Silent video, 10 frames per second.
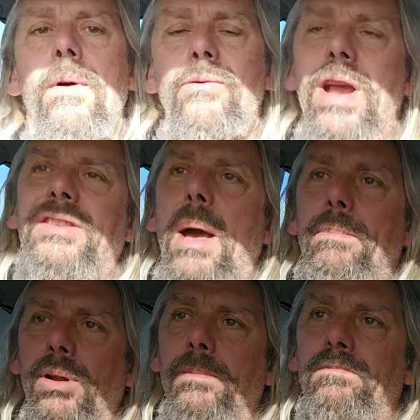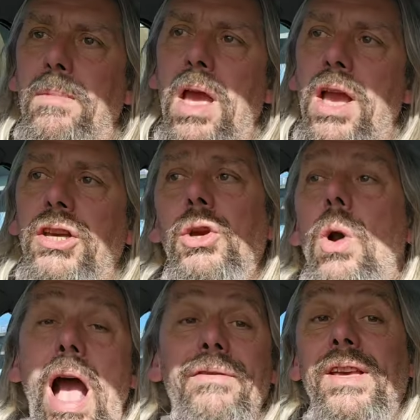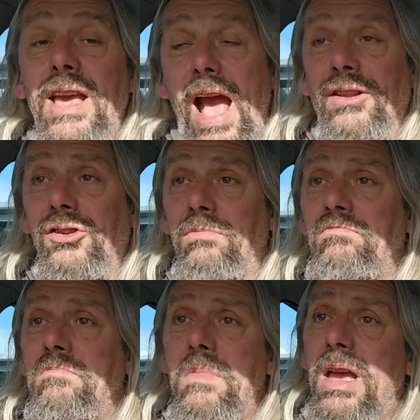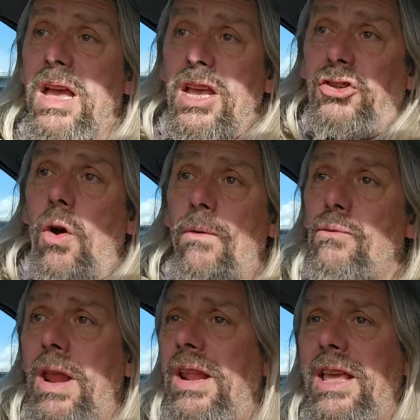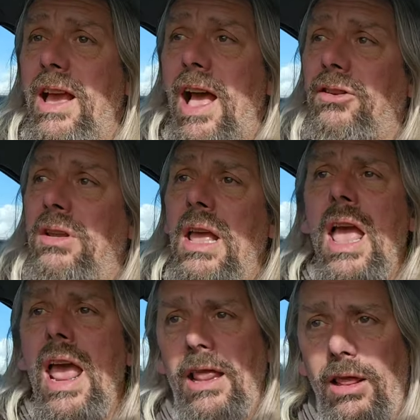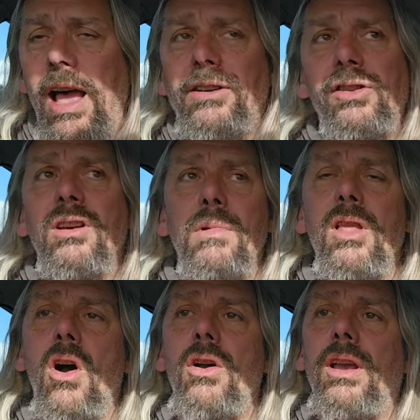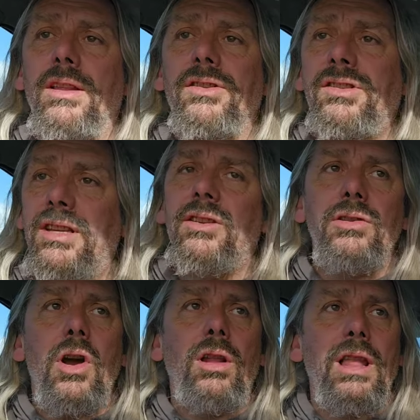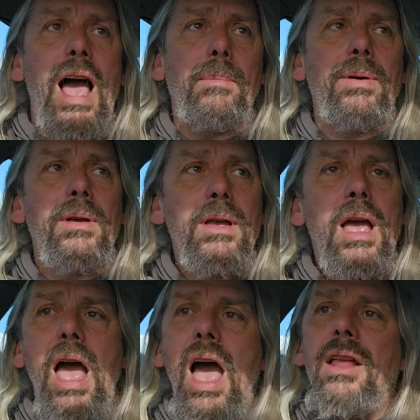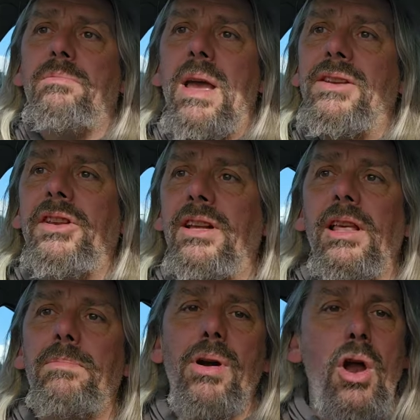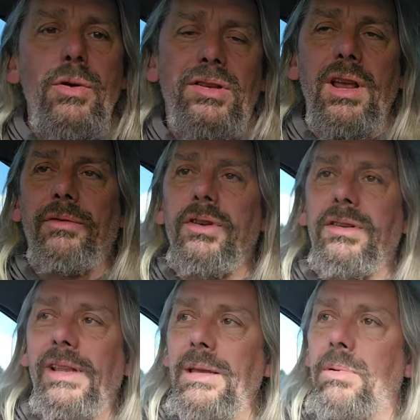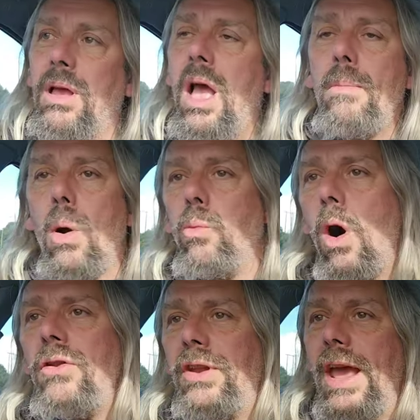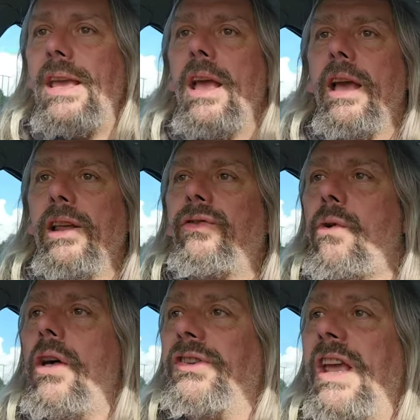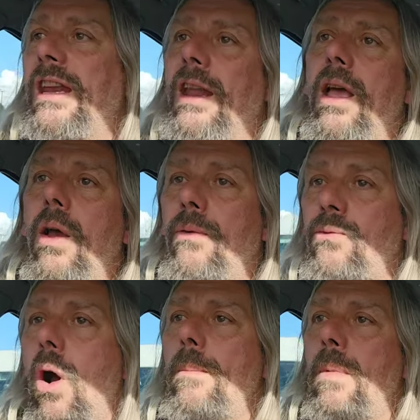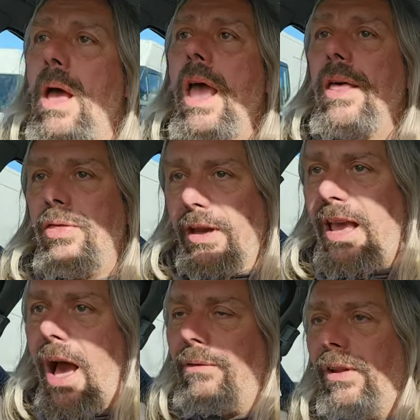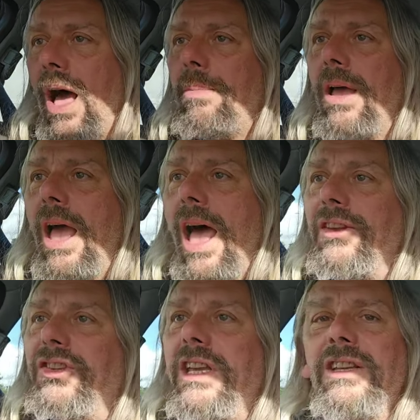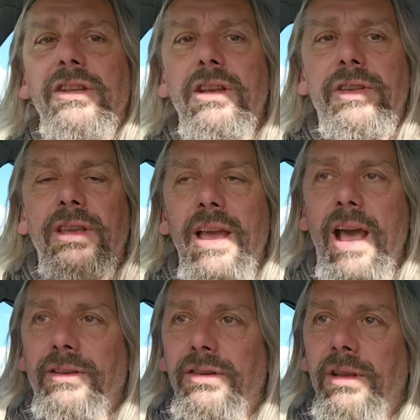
for example, you have a cat. It's your friendly cat. It likes to come along and sit on your lap and basically purr itself to sleep. But one day, it trots in from the cat lap and sees another cat